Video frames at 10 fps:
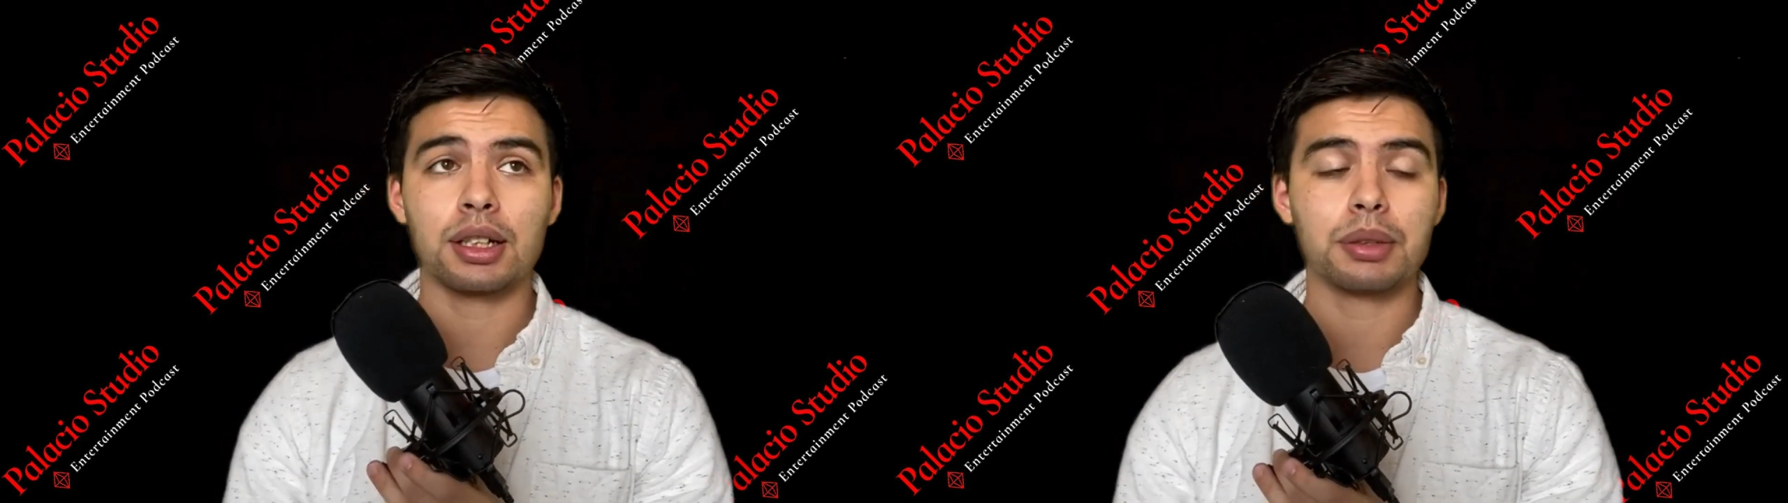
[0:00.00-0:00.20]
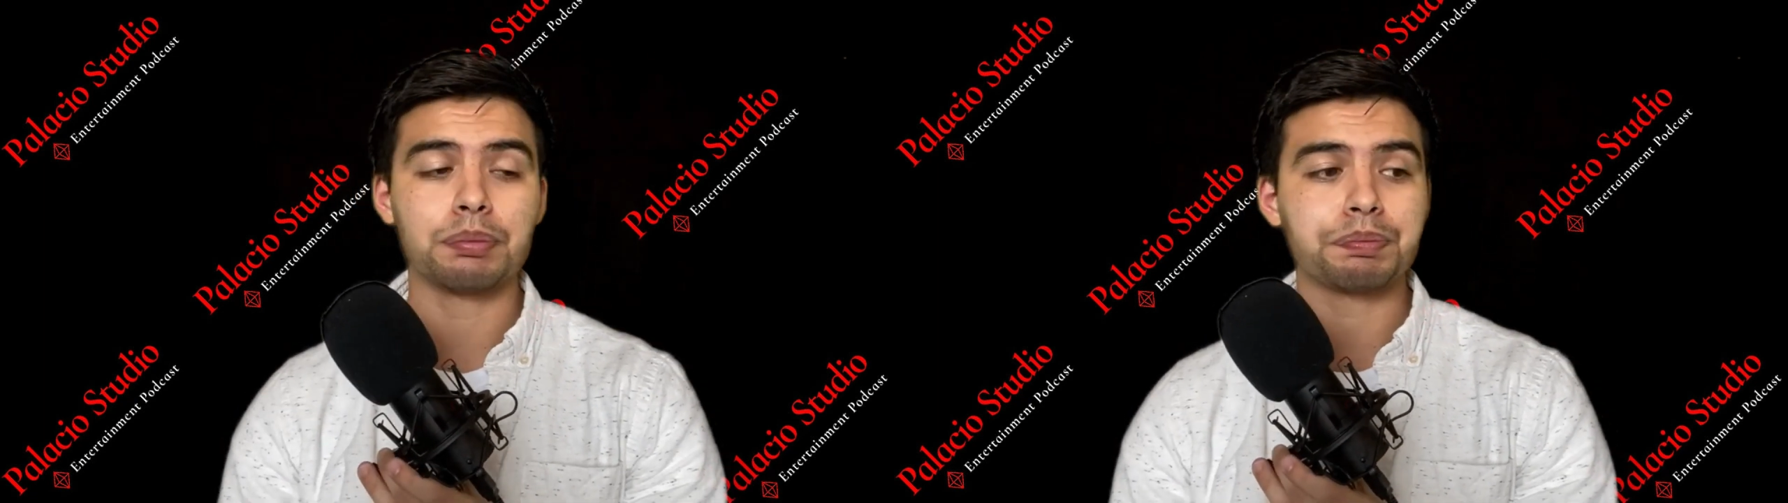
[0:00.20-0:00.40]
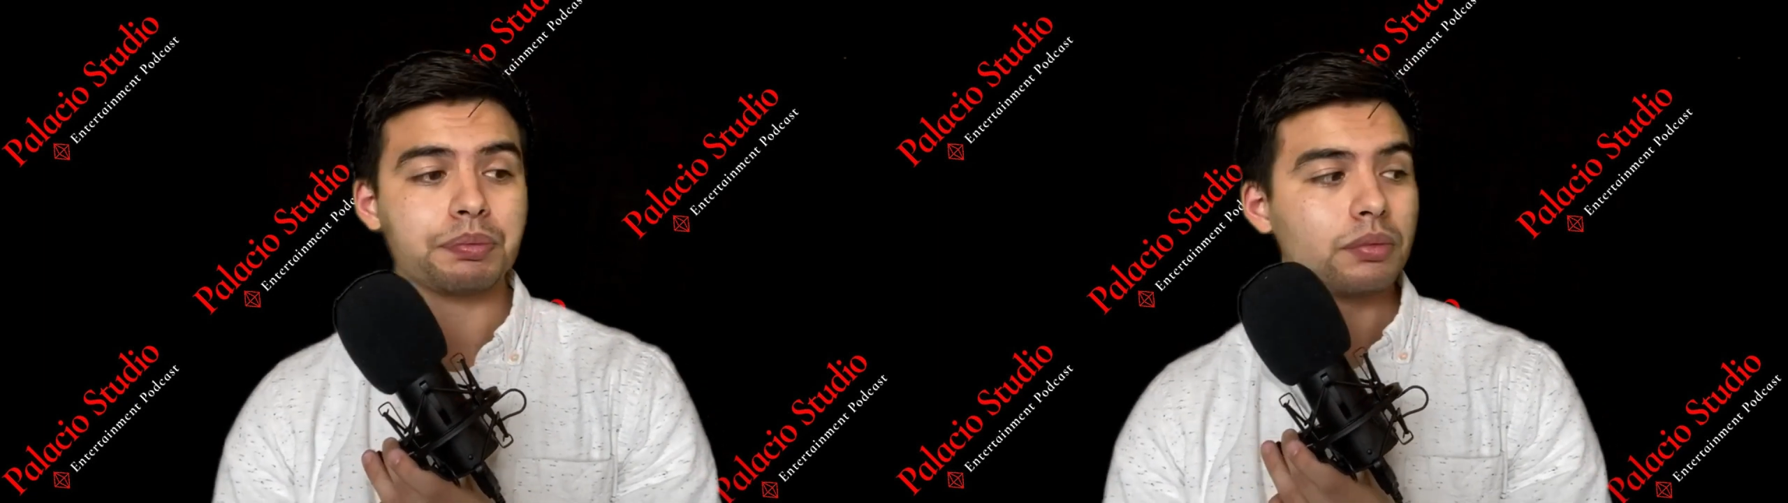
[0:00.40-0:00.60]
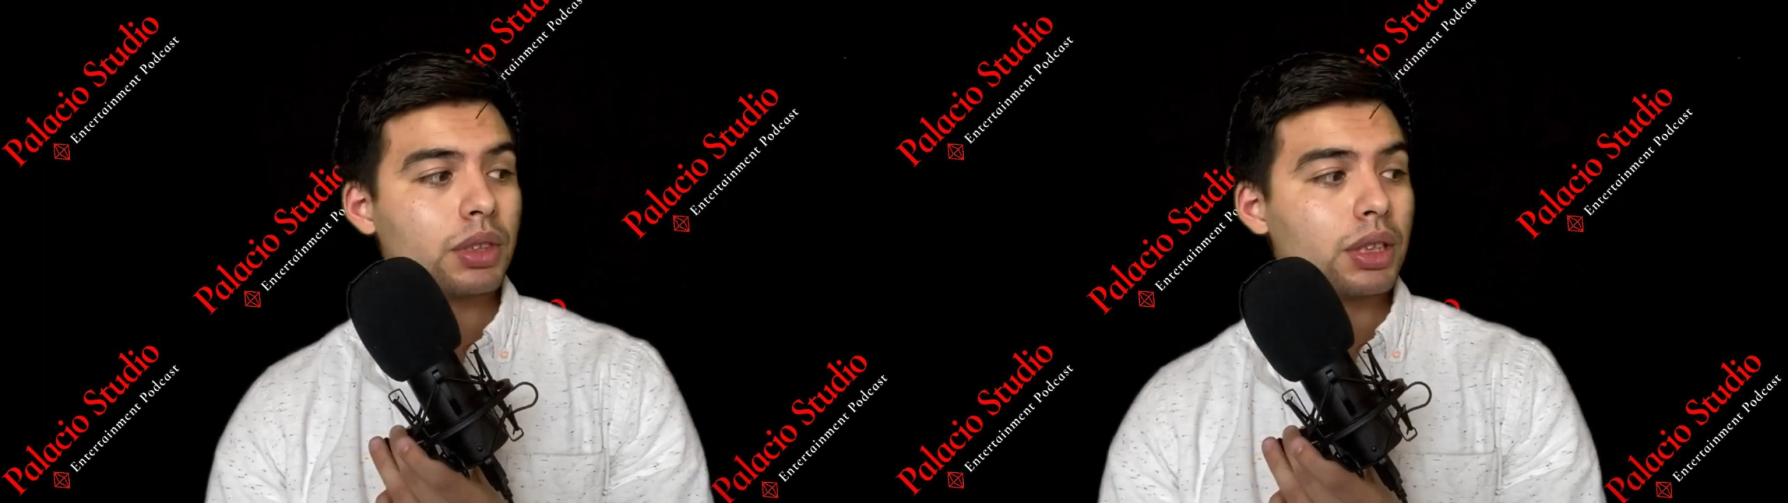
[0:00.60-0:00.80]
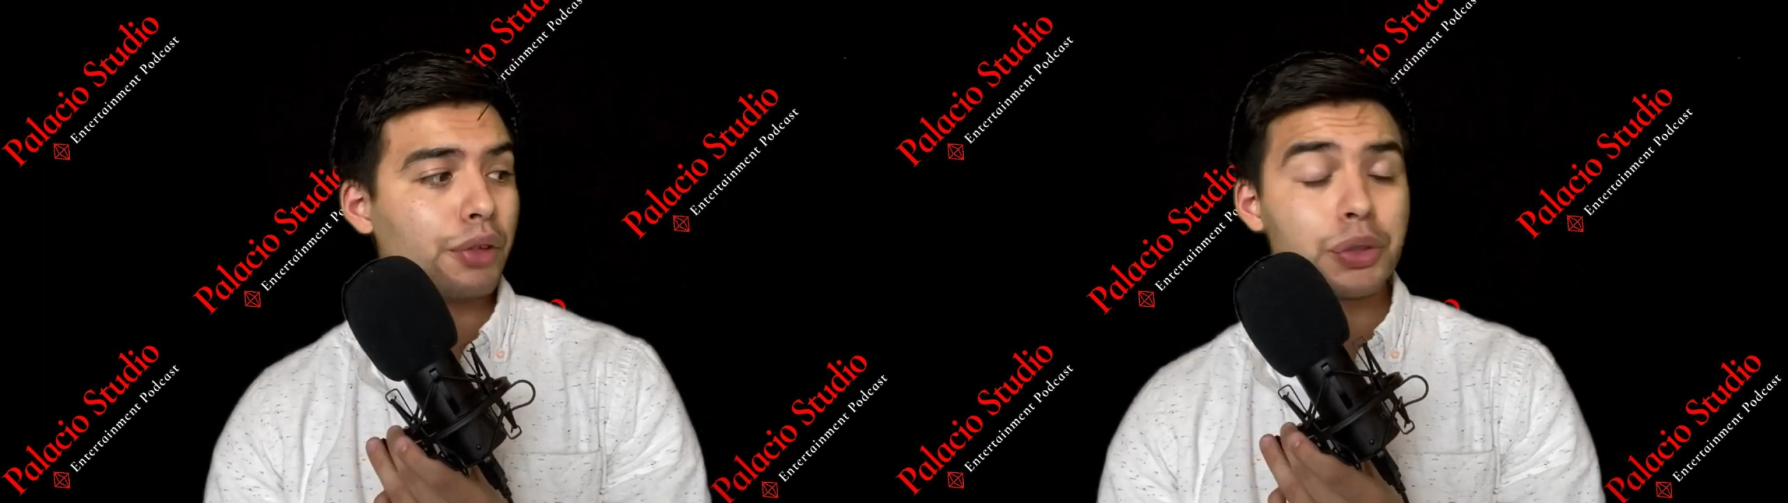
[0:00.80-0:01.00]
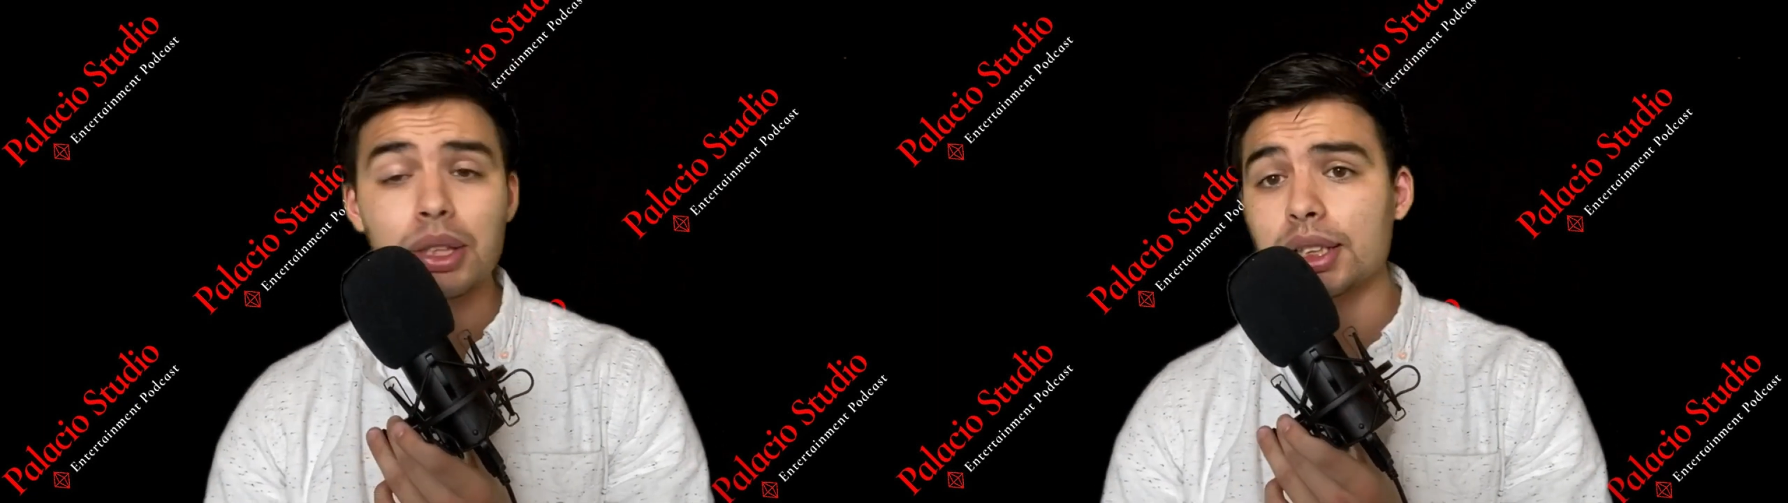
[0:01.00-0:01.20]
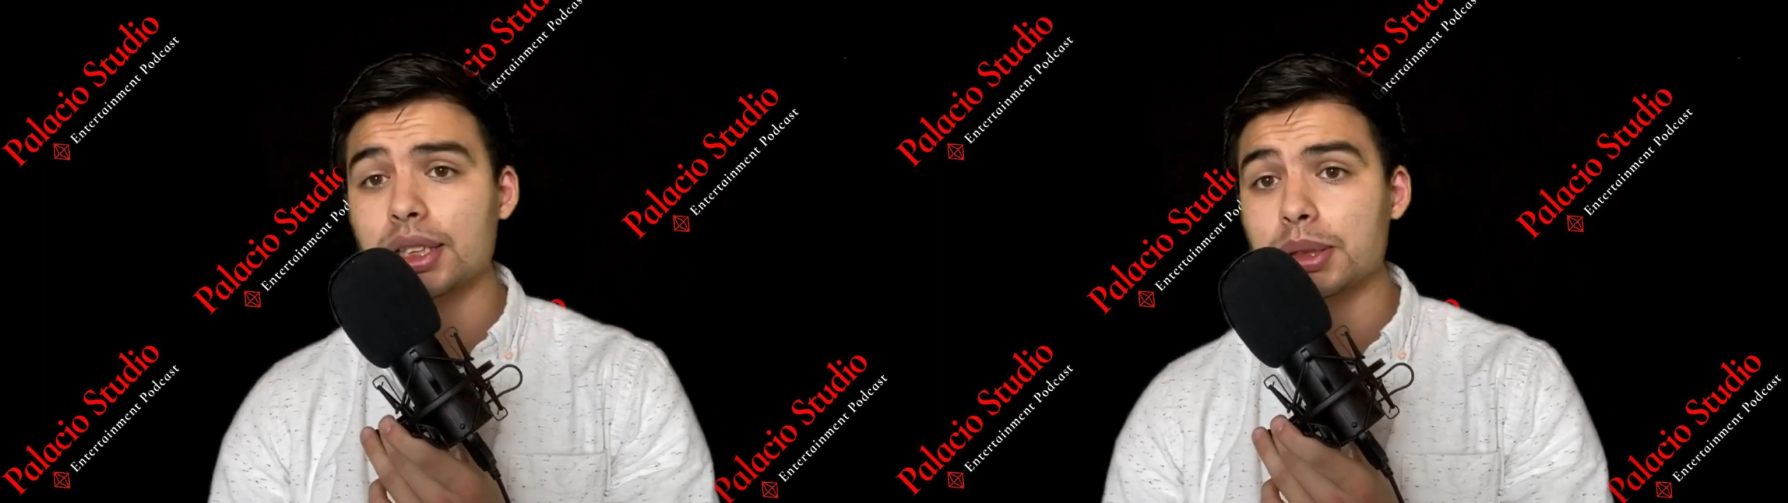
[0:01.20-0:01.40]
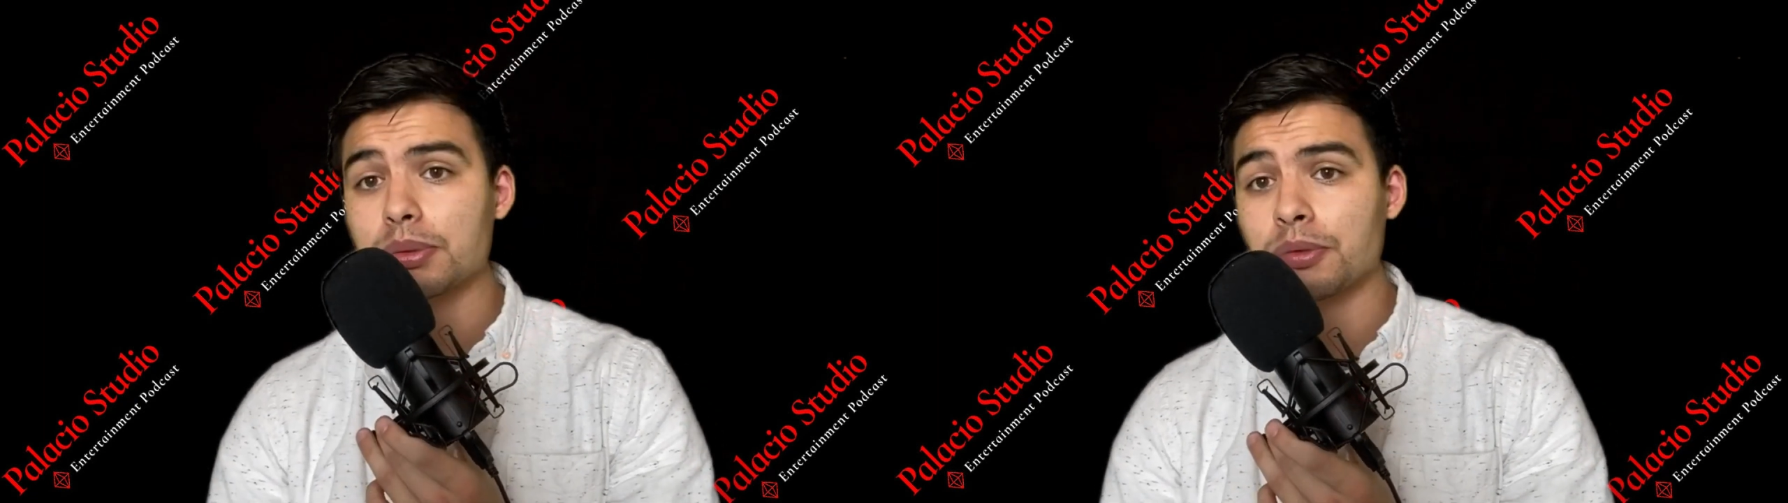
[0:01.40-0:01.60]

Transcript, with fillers: Um, if you like this